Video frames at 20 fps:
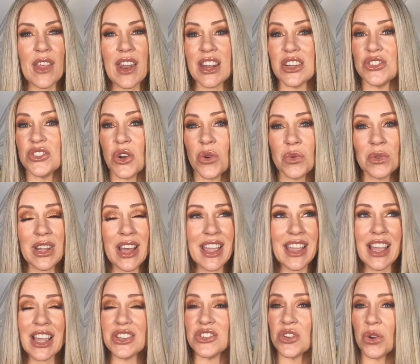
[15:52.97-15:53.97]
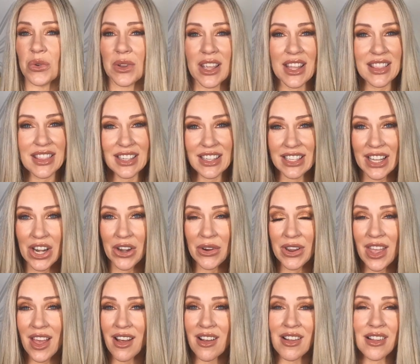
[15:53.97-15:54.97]
that I don't like. I don't like the
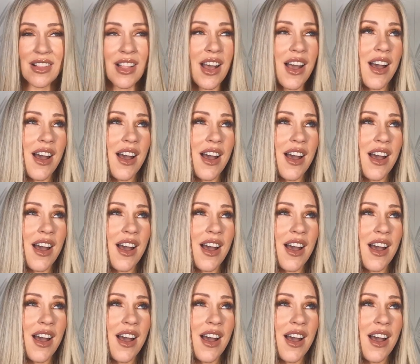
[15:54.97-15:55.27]
Clariel.